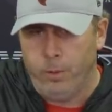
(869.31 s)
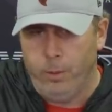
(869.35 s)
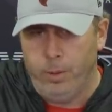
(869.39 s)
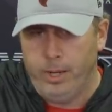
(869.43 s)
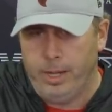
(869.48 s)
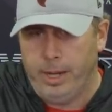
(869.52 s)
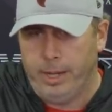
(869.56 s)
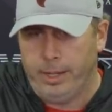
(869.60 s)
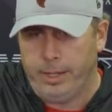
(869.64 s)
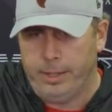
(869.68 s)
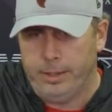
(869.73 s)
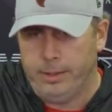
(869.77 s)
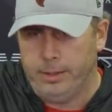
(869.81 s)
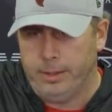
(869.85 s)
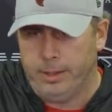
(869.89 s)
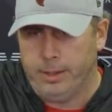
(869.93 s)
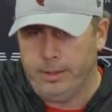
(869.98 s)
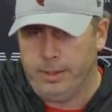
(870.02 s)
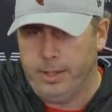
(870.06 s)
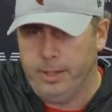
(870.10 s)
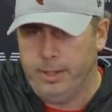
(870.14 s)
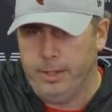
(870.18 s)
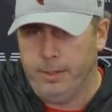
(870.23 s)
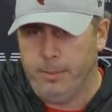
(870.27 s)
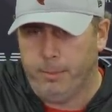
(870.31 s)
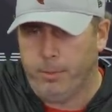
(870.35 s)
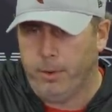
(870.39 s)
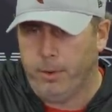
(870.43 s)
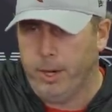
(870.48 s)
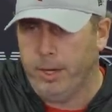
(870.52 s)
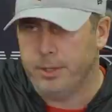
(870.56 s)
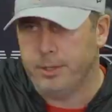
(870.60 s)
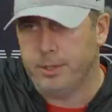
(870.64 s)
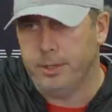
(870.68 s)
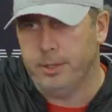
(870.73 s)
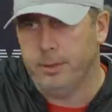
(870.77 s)
we got to con continue to
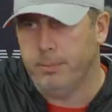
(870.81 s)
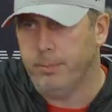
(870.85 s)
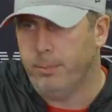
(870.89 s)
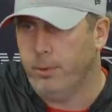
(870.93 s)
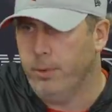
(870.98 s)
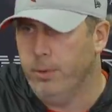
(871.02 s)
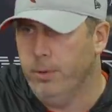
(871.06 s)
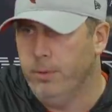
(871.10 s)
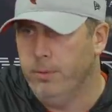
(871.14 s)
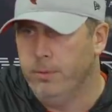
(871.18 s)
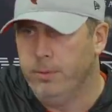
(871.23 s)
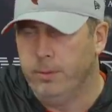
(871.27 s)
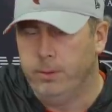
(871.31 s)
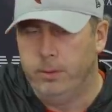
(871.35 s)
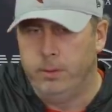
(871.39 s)
press and improve.